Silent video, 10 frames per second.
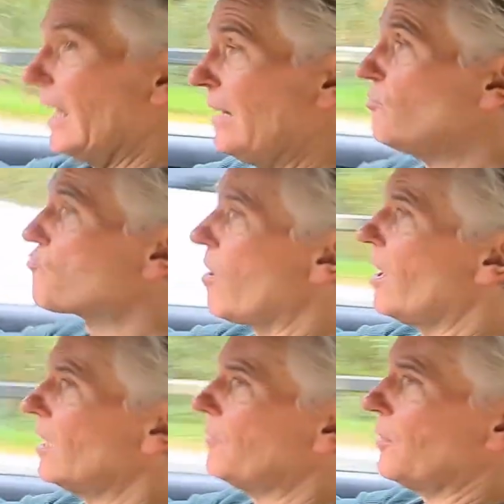in
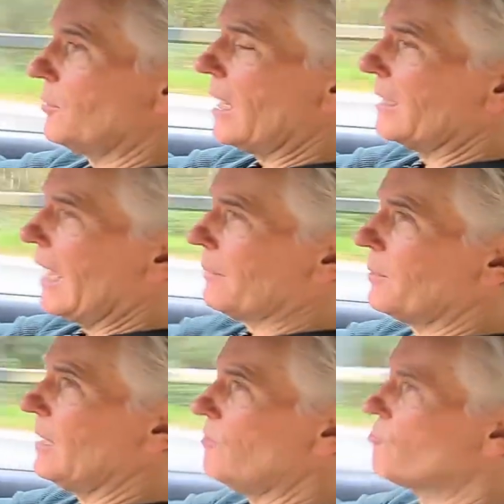drive, it would only
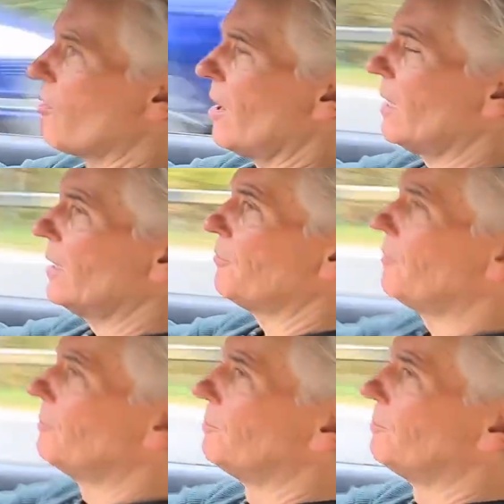happen in drive,